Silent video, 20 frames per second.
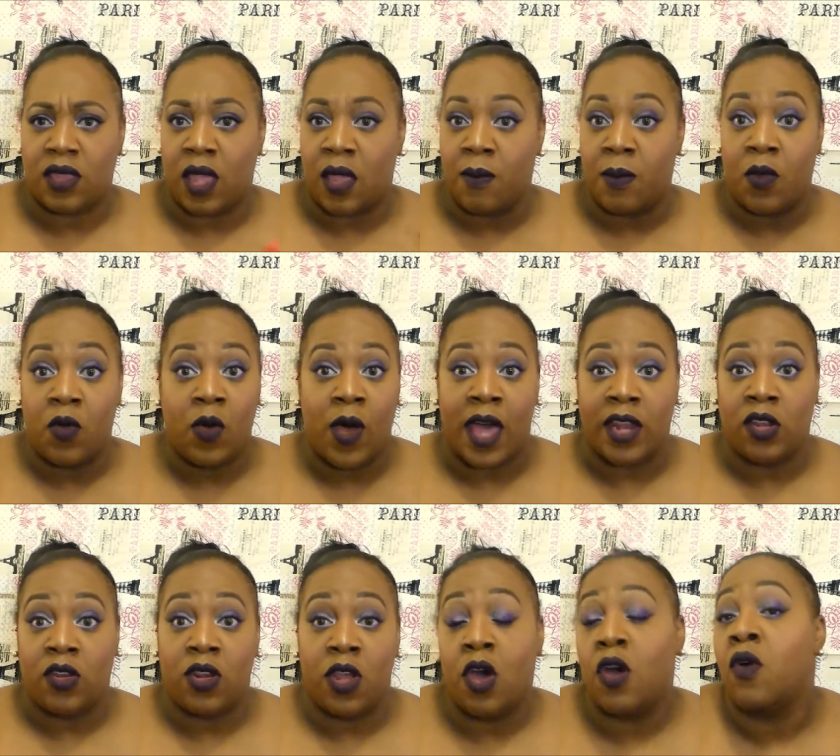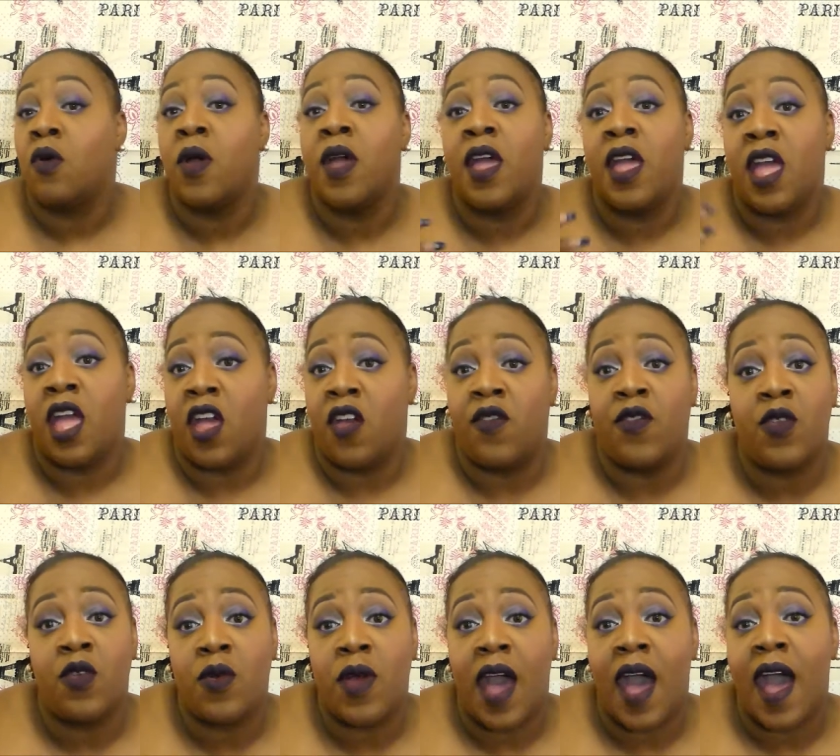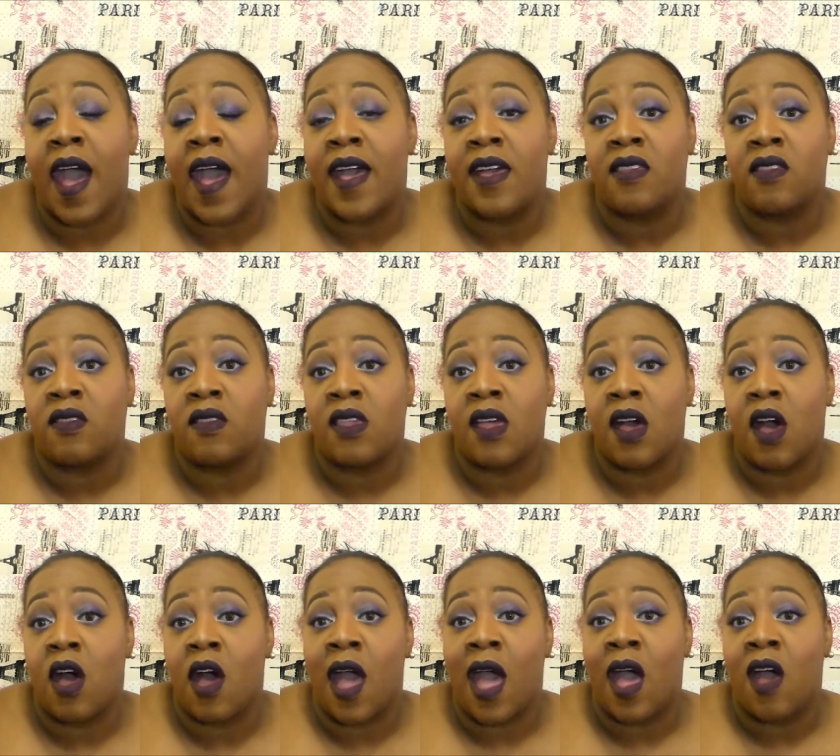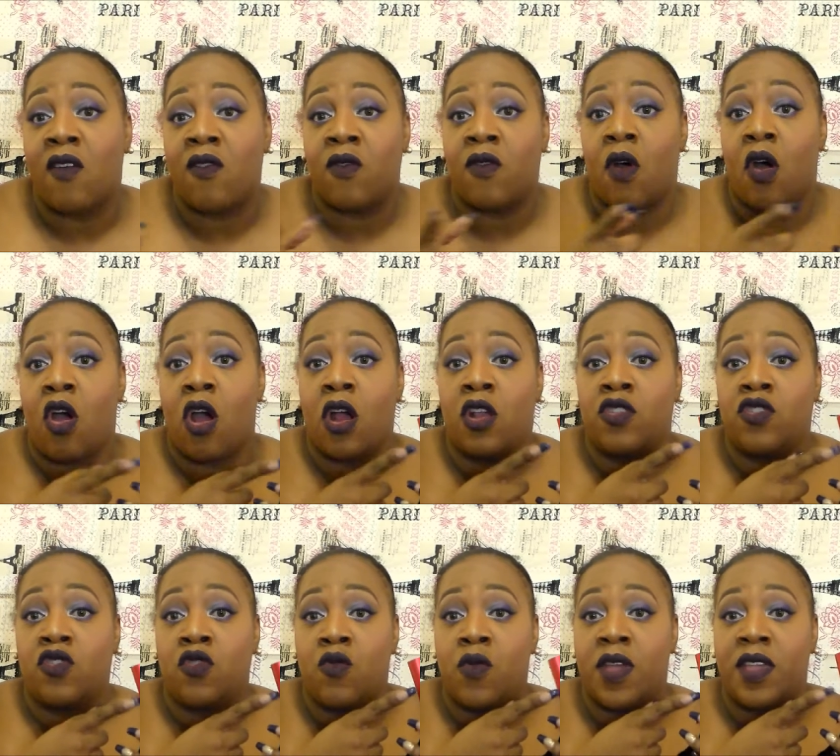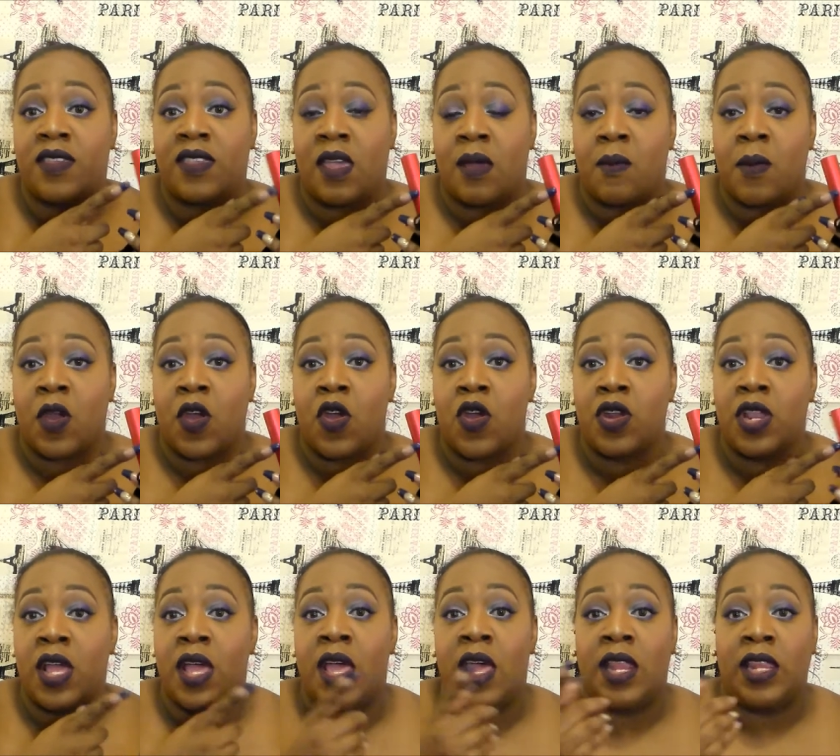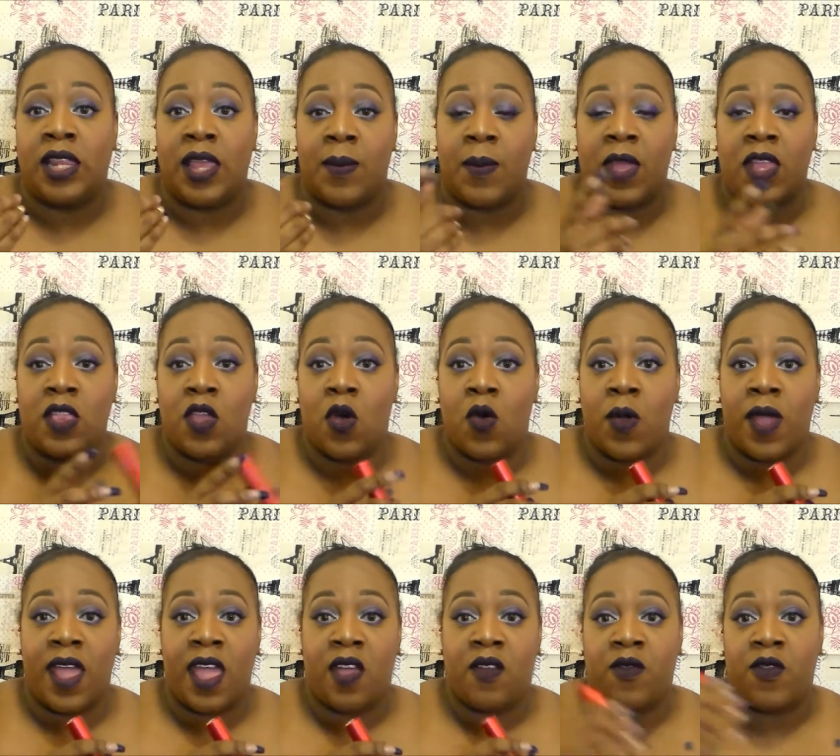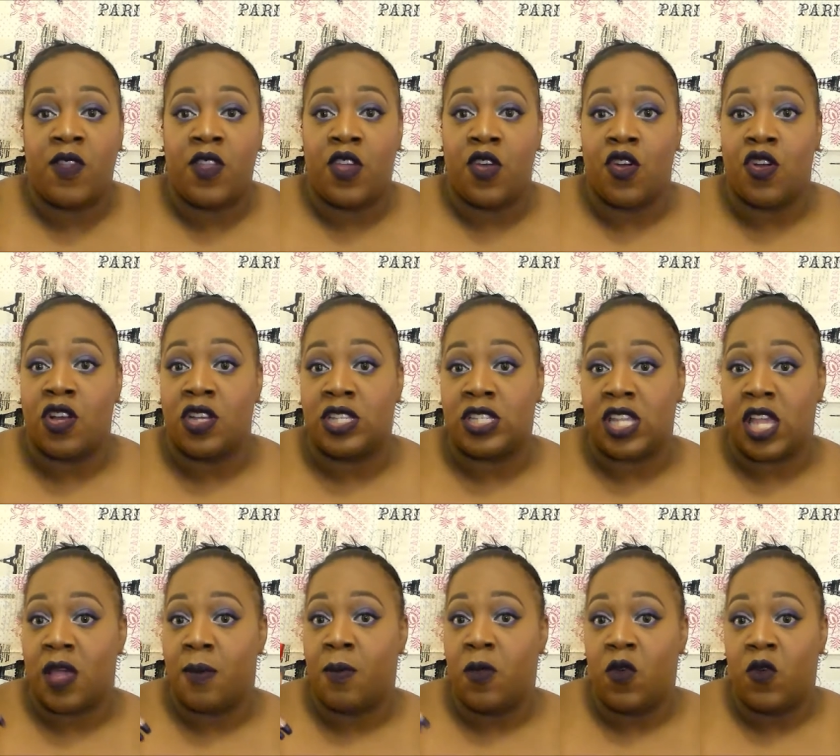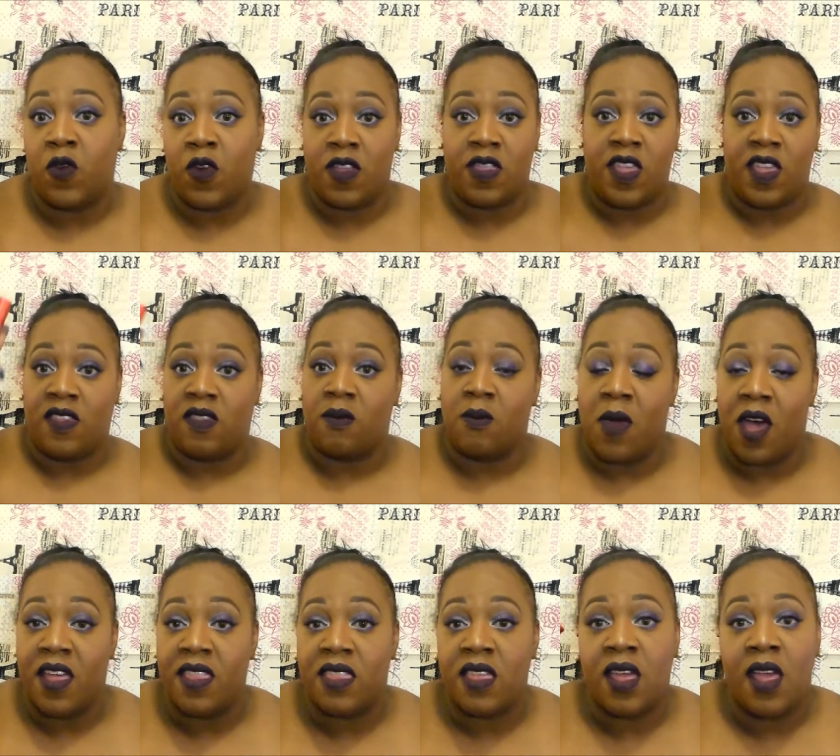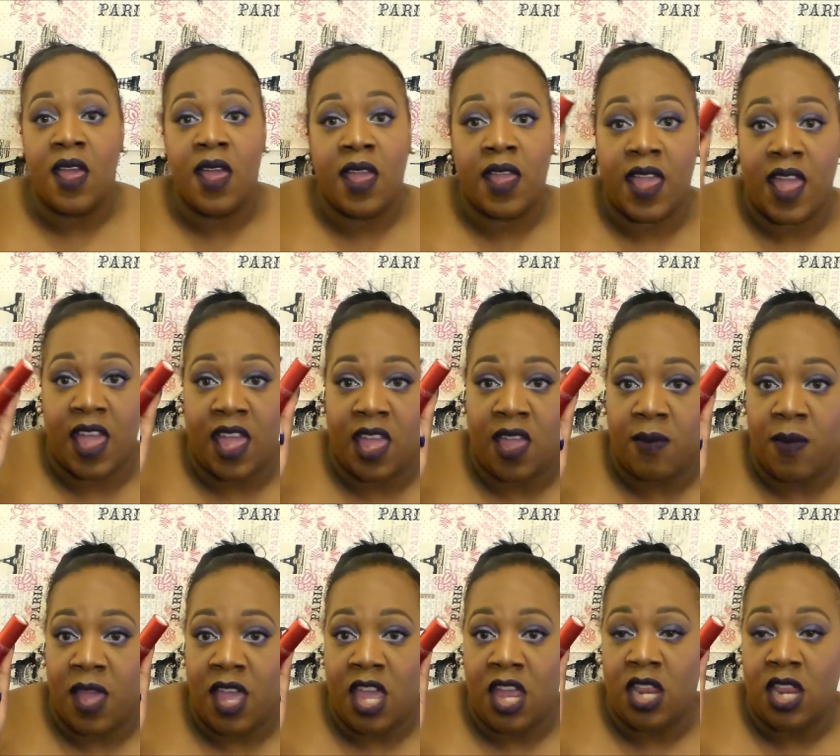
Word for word: sample. I don't know. If you guys have are doing Bird. let me know if your sample for this month came